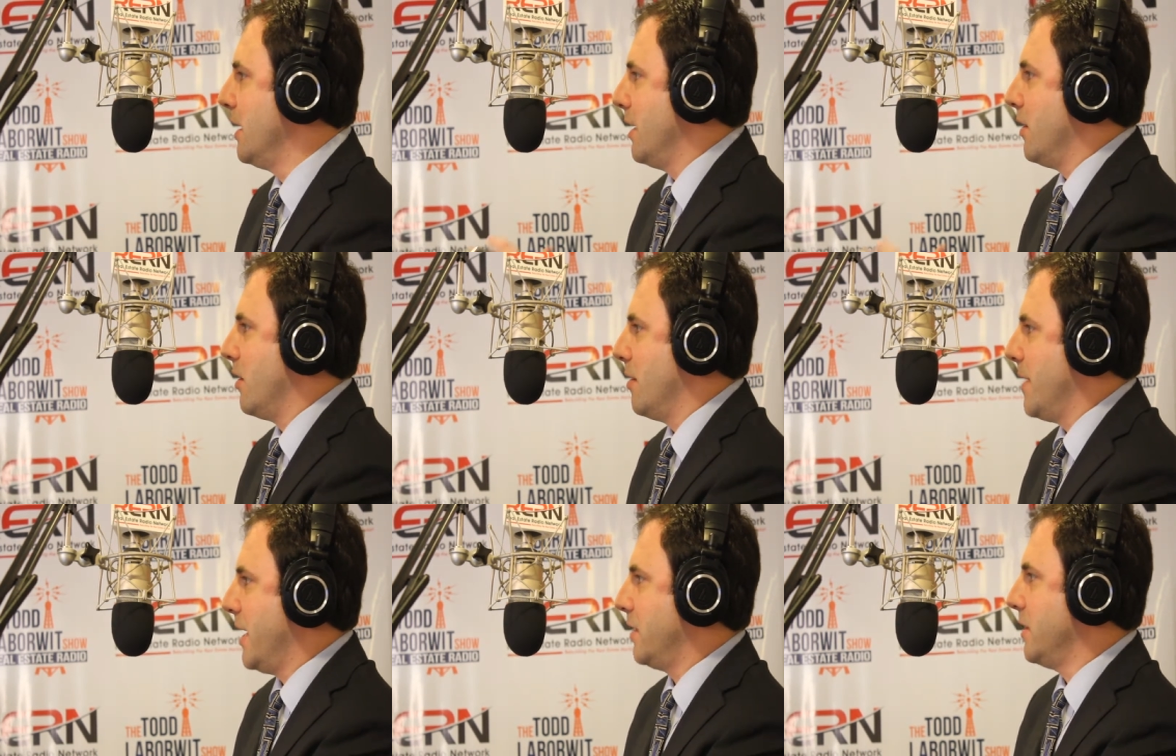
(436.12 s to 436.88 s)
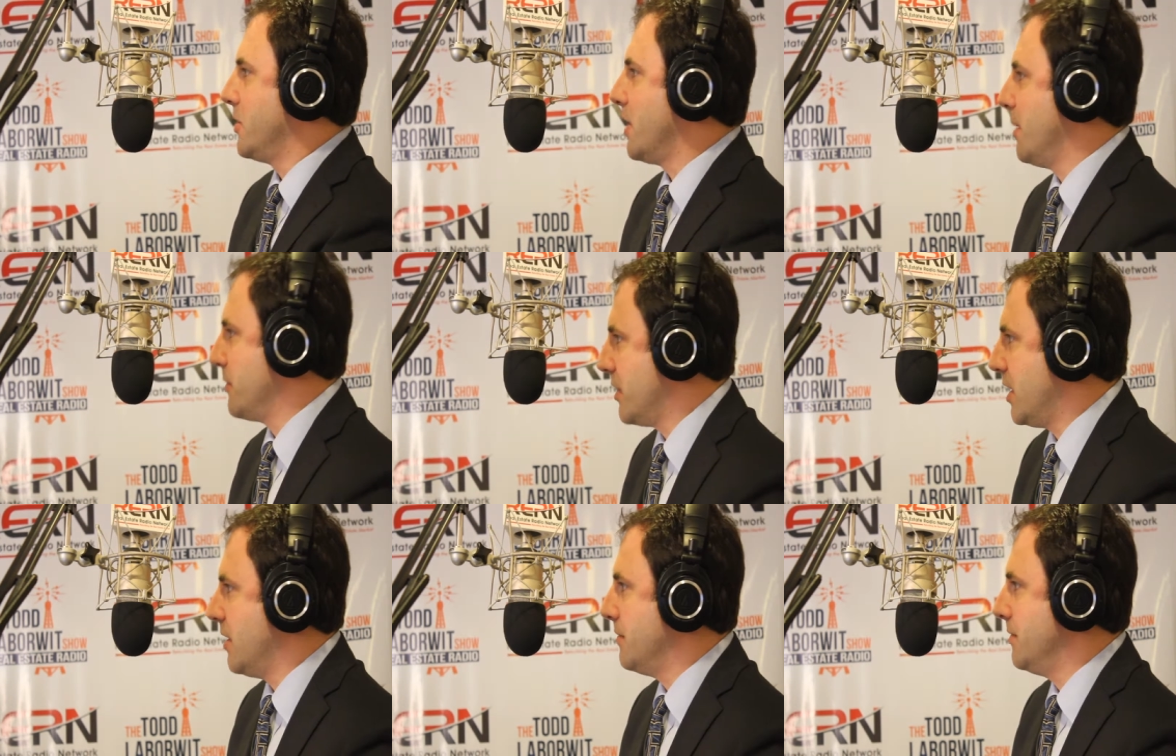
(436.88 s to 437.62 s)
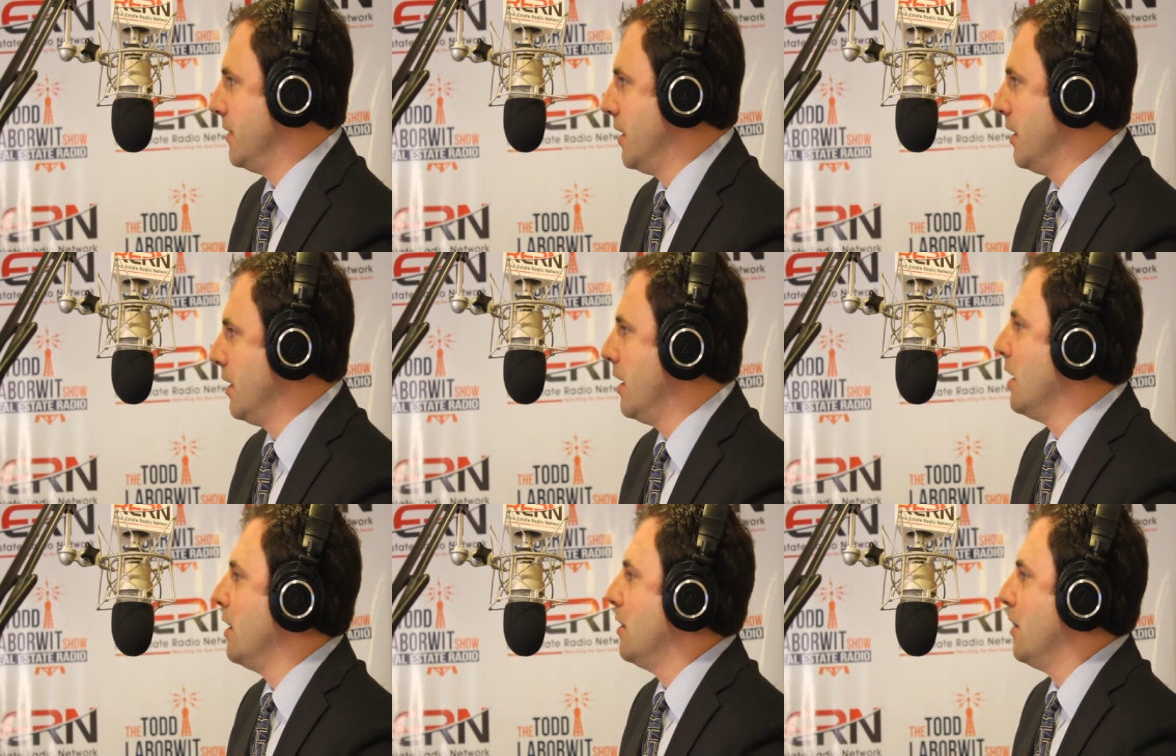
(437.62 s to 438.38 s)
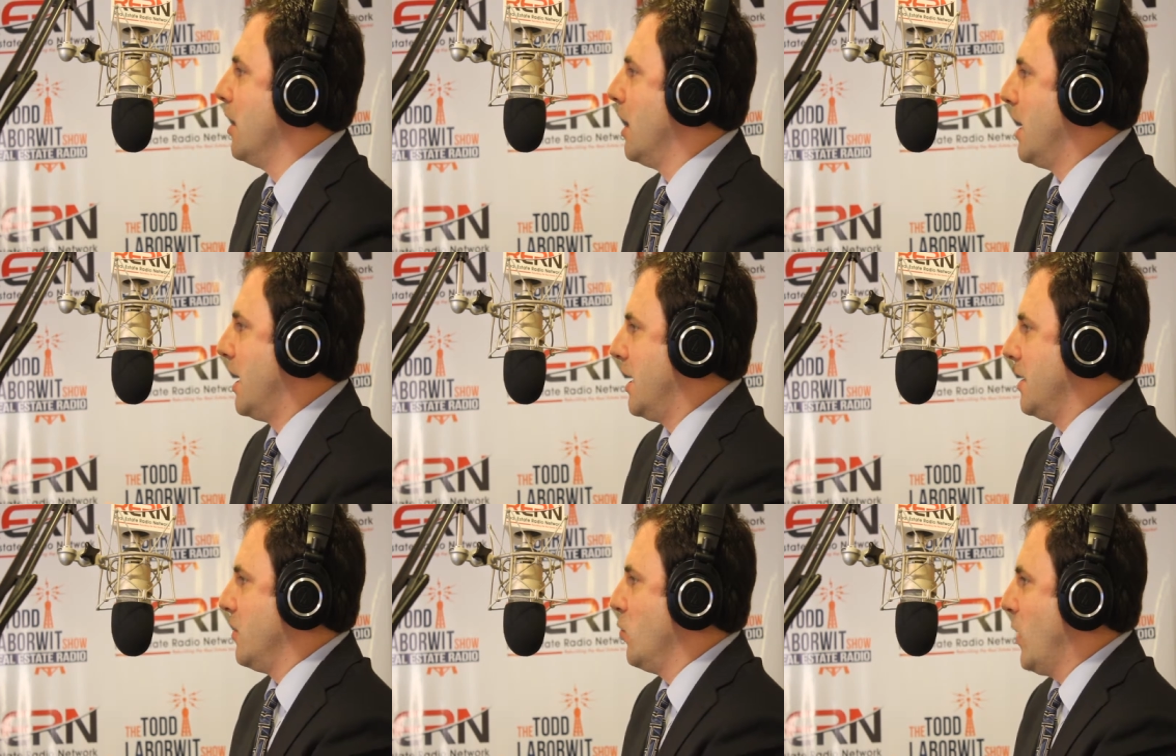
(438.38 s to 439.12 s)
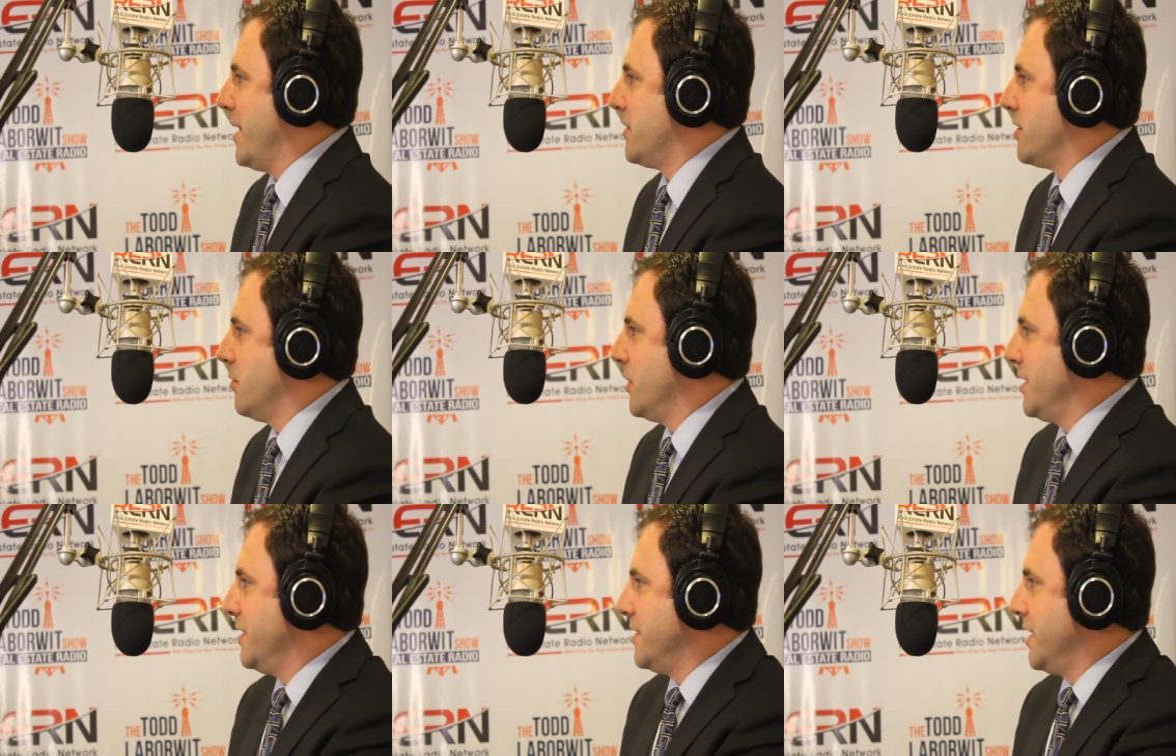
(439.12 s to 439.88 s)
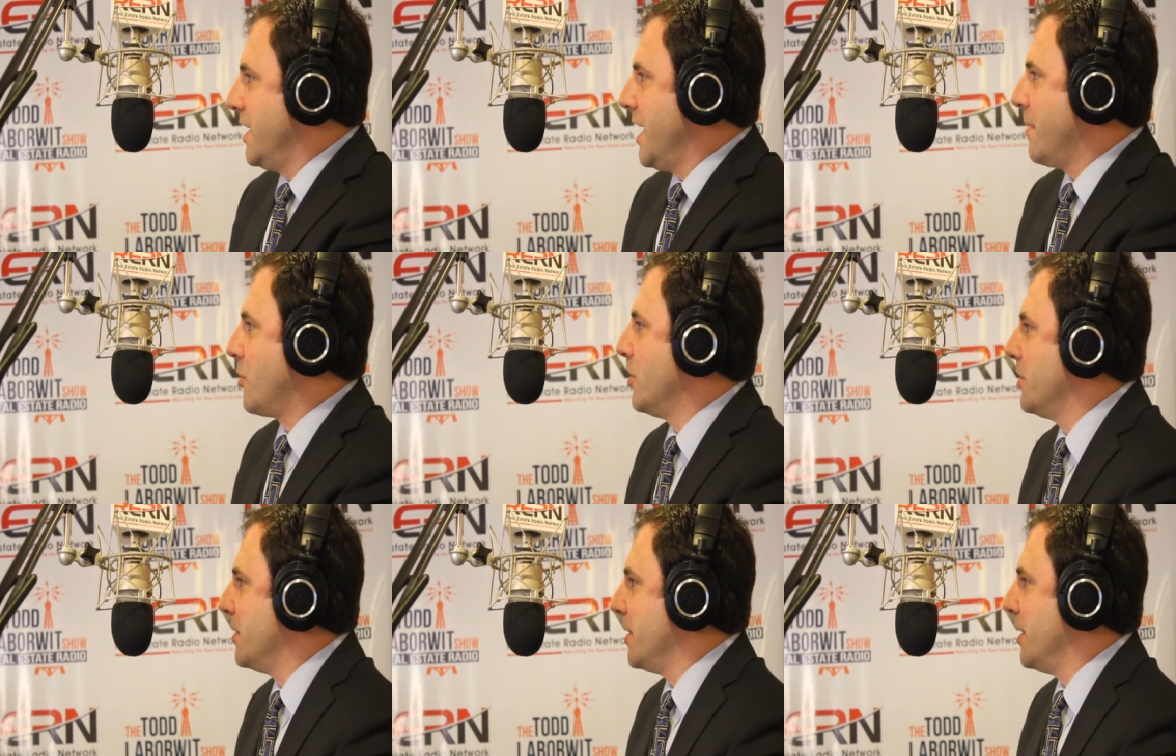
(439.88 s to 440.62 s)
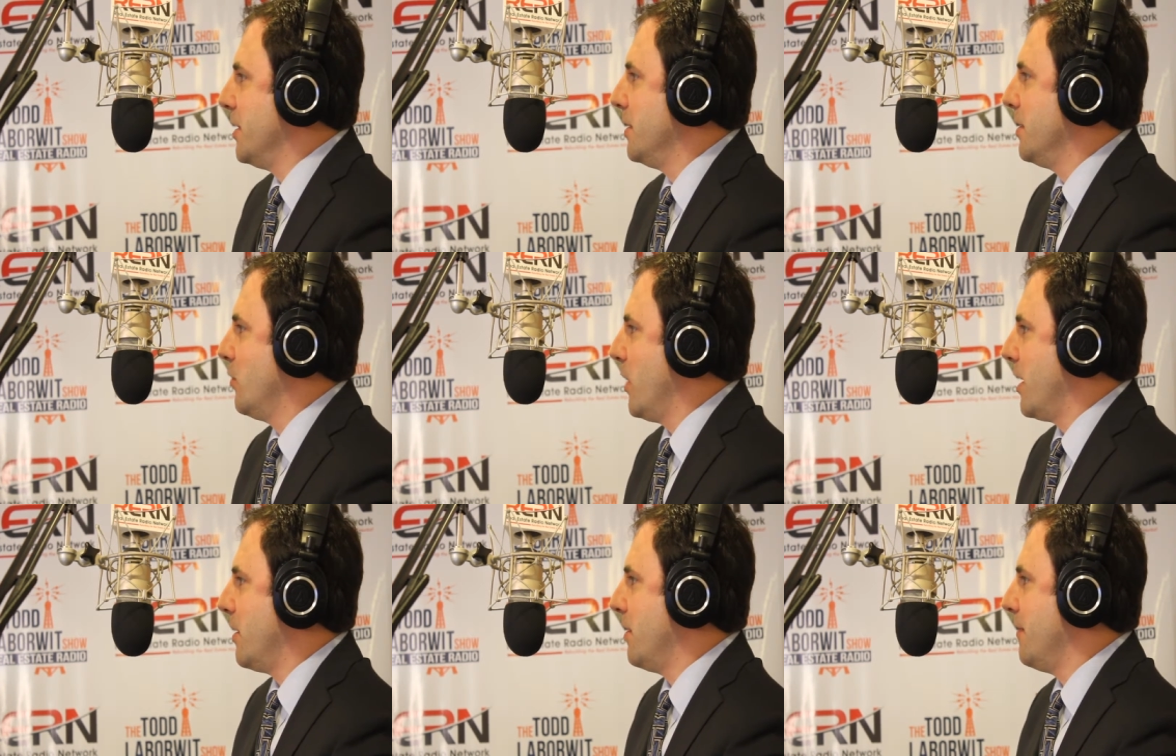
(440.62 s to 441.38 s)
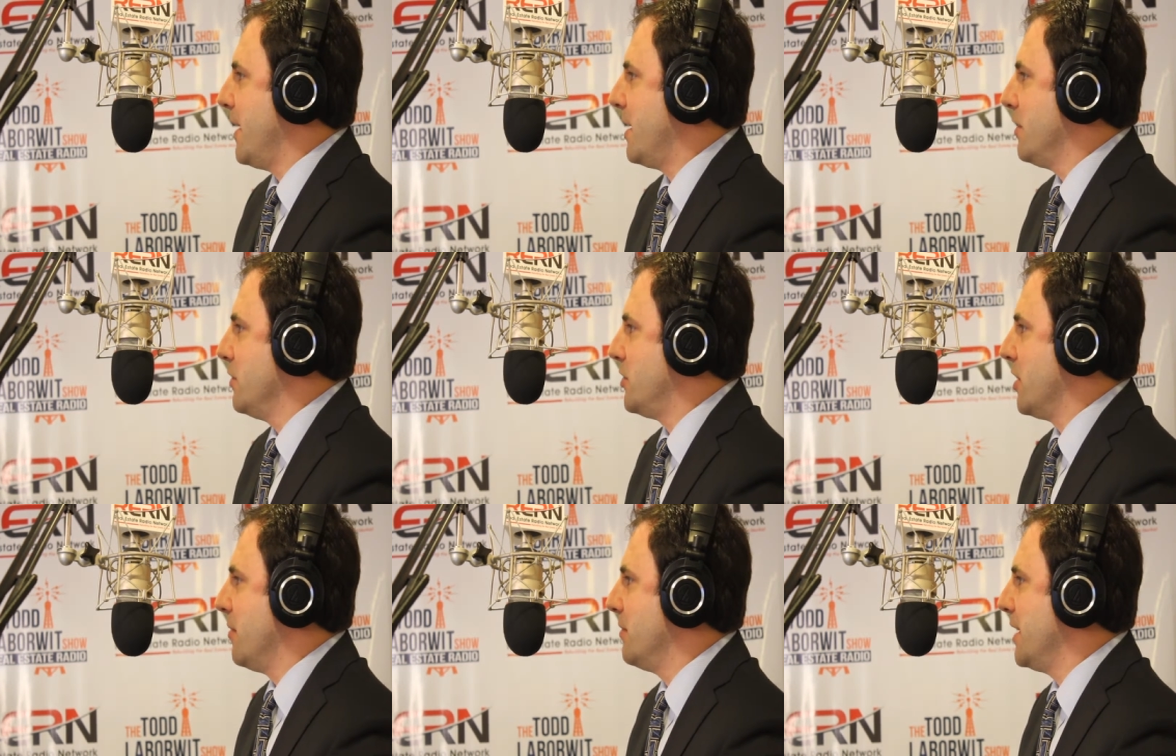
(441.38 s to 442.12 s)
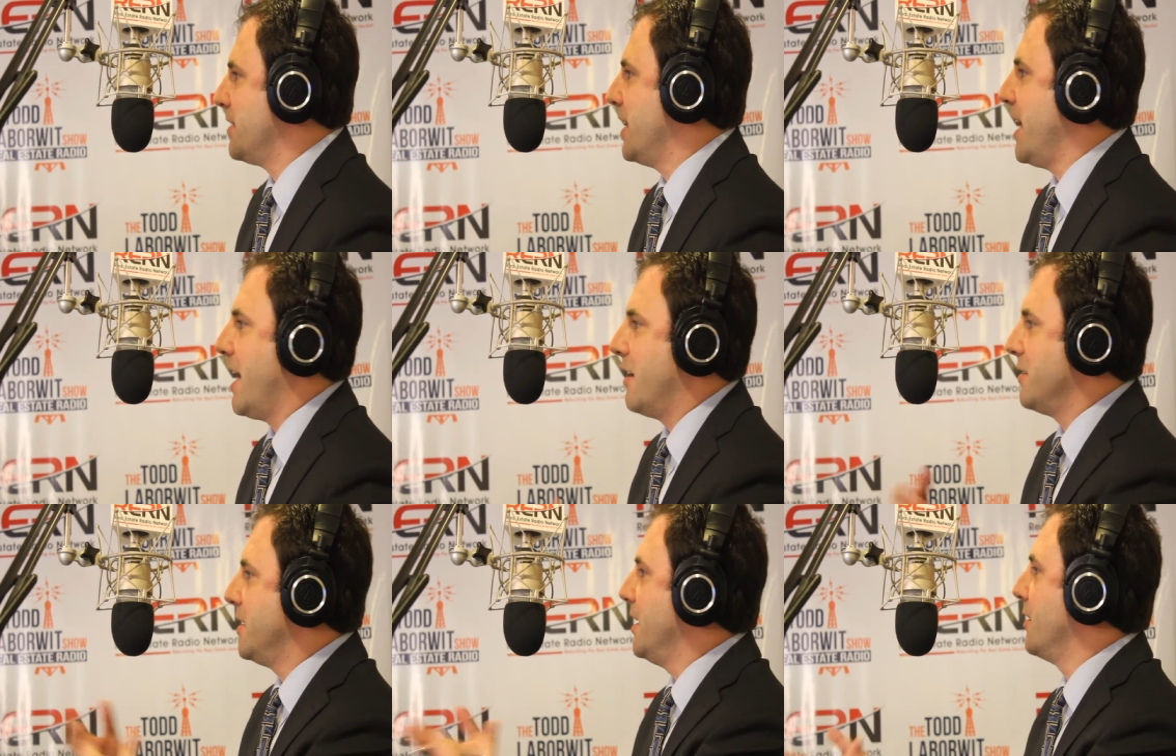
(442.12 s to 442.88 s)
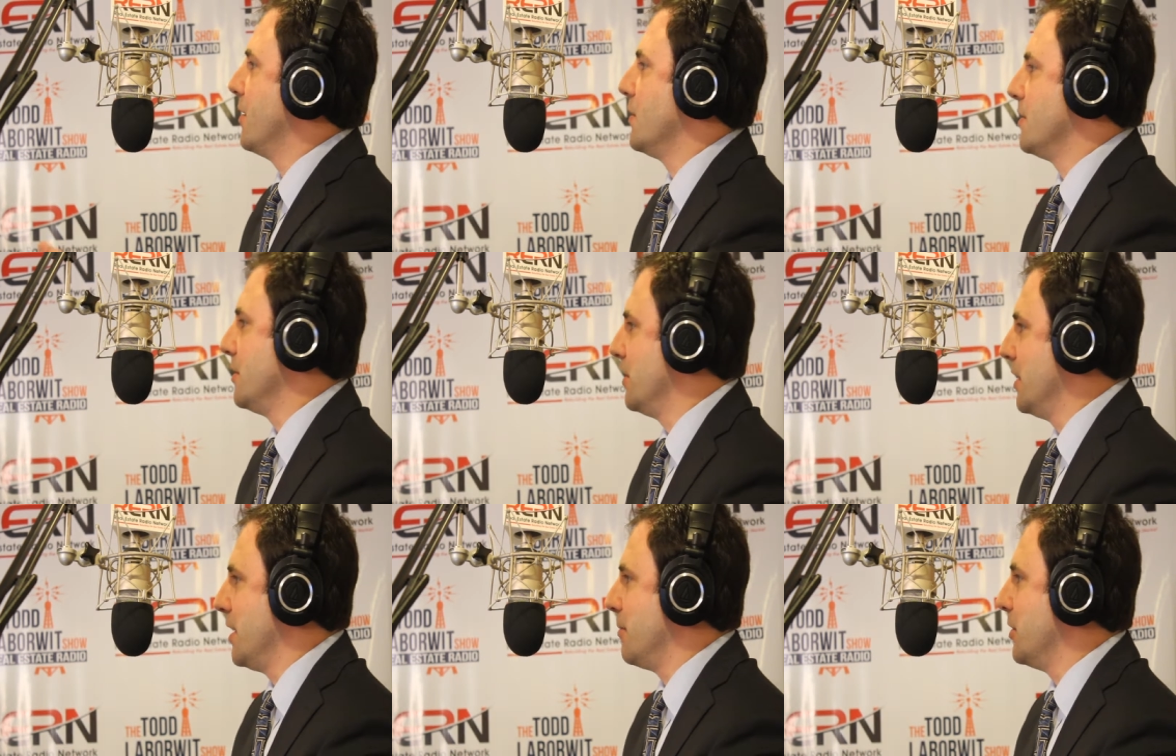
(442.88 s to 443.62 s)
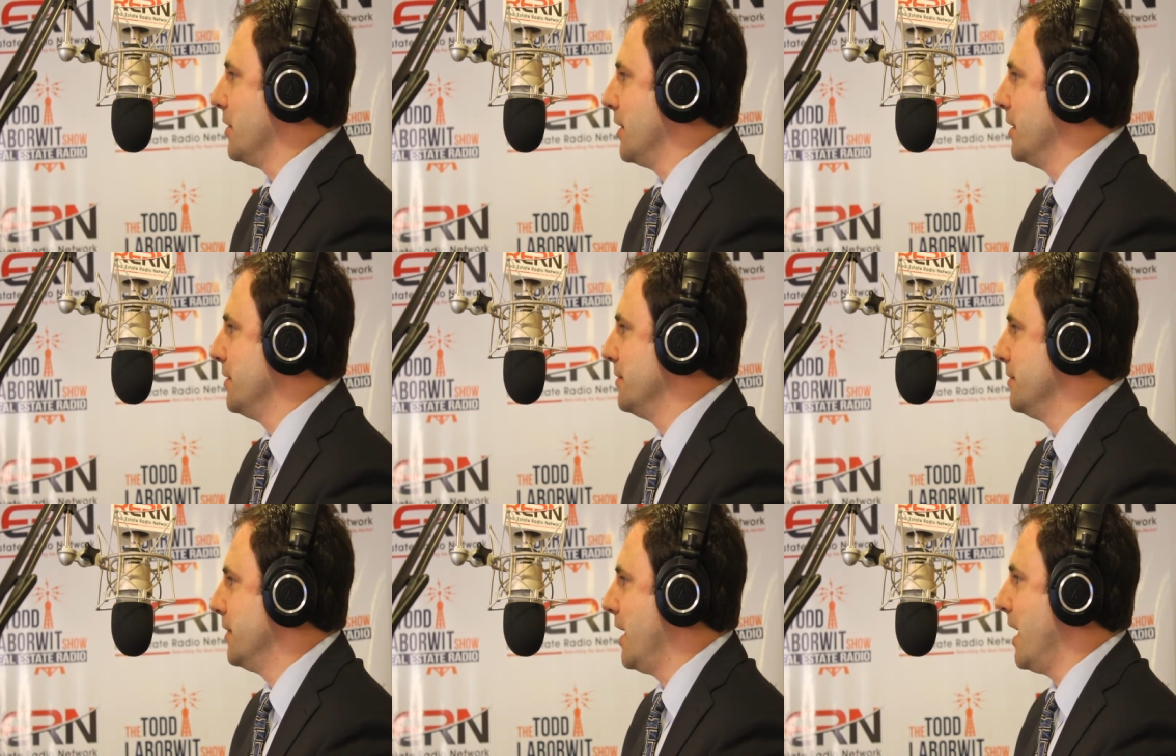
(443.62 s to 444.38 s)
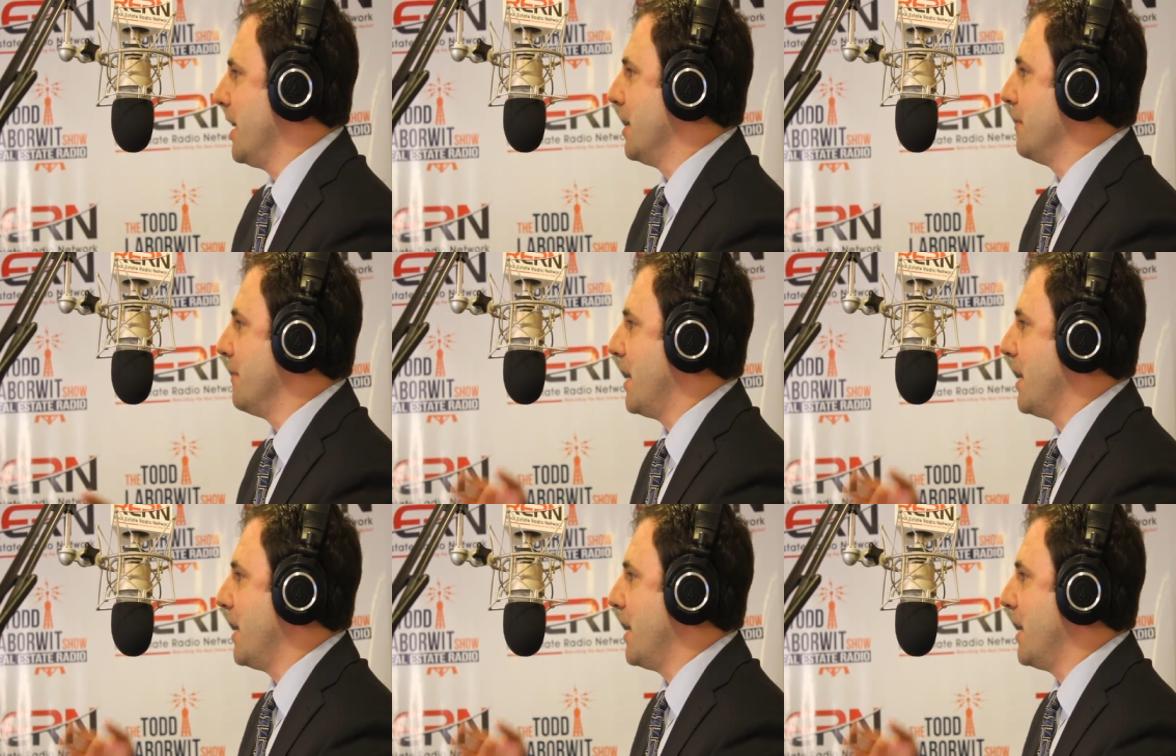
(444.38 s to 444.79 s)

it automatically drops off. Uh, when someone is in a neighborhood where the values jump, let's say a Harris Teeter goes into the neighborhood and